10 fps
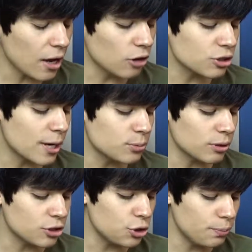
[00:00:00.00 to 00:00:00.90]
Also comes
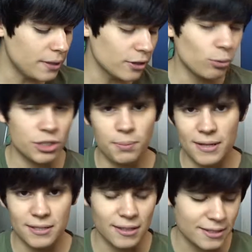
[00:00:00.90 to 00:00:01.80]
with a 2 meter, which is
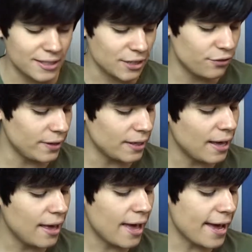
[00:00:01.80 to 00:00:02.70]
basically 6 feet,
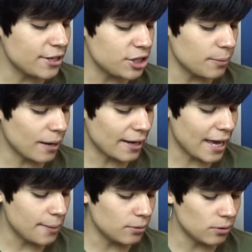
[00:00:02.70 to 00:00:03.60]
HDMI
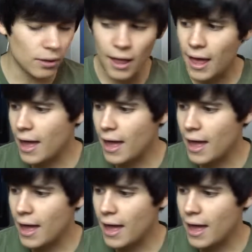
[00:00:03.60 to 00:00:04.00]
cable,